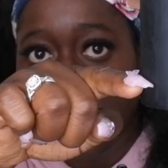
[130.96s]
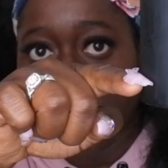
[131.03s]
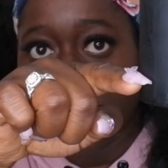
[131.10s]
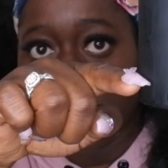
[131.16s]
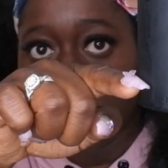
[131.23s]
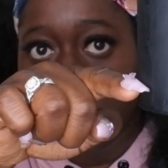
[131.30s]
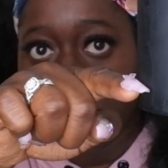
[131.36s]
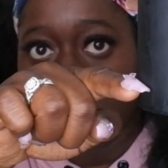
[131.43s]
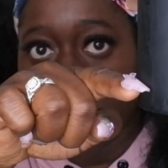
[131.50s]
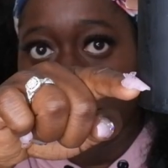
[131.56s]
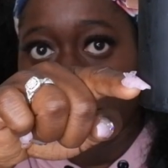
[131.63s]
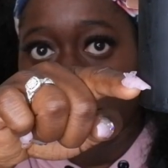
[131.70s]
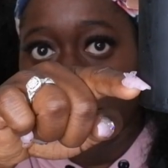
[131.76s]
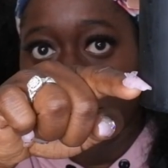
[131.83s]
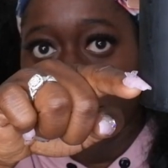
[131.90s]
filled up to
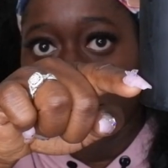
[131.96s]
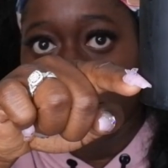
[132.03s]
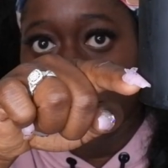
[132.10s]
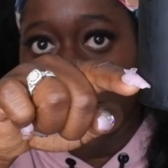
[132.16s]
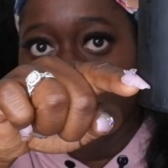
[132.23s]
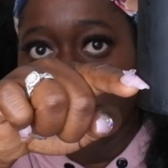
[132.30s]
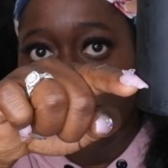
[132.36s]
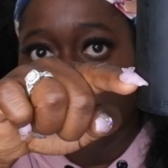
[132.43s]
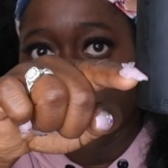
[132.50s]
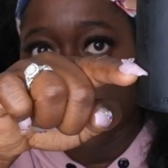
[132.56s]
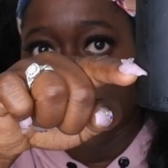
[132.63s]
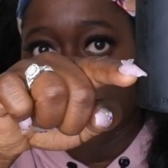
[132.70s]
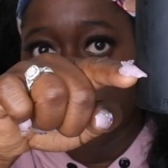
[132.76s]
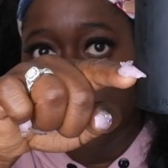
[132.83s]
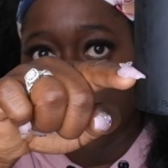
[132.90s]
about here. I'm gonna fill
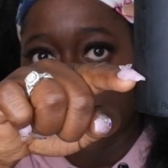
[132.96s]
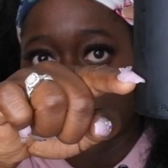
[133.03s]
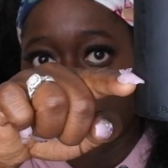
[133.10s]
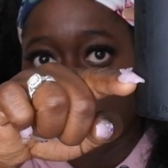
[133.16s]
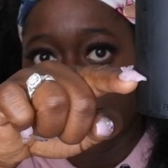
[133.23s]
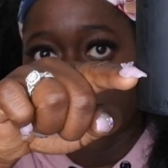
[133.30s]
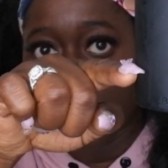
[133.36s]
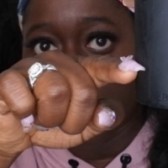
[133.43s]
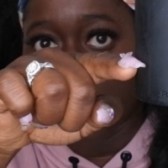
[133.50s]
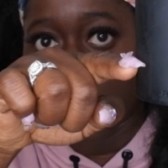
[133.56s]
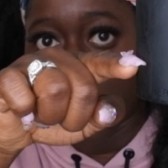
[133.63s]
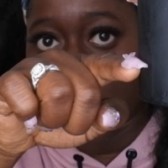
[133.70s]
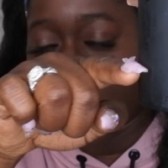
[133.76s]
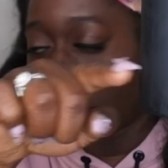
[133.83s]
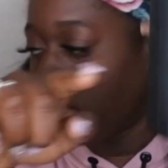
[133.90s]
it up just a little bit more
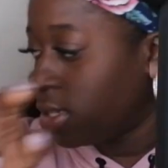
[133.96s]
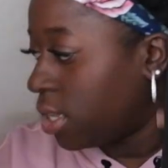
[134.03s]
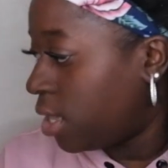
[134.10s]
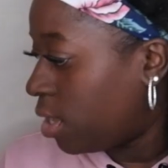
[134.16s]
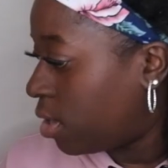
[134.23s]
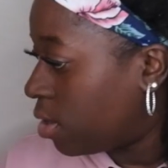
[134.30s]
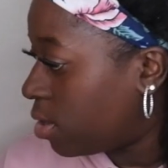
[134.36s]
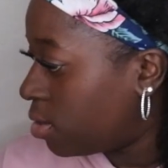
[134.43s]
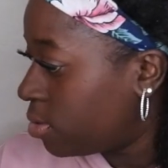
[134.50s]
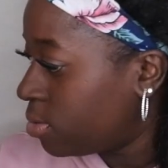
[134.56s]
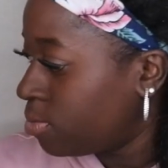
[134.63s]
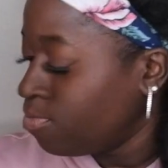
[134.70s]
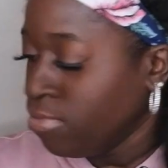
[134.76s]
to get it to here.